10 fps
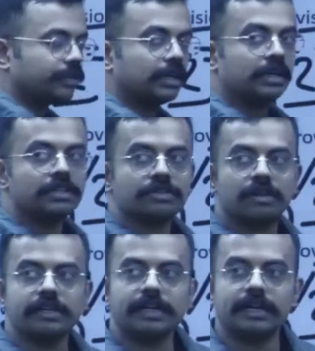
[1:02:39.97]
of the
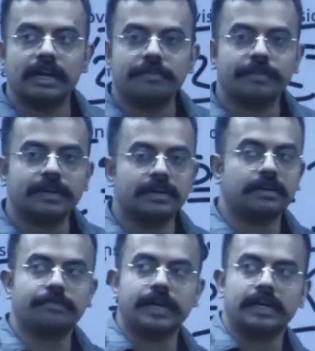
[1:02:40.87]
Consolidated
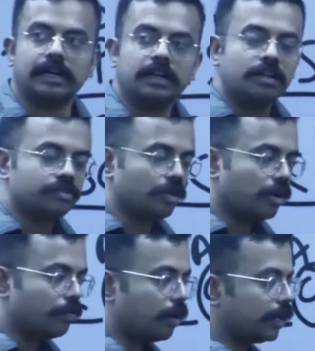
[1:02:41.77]
Fund. So
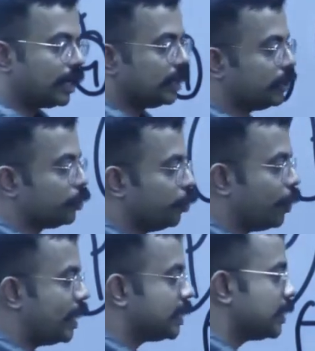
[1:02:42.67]
what are the 2
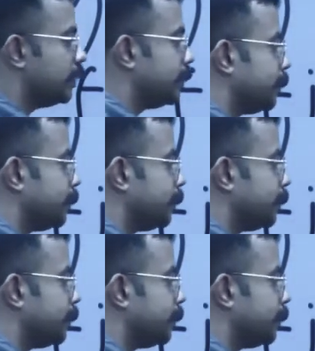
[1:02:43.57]
ways?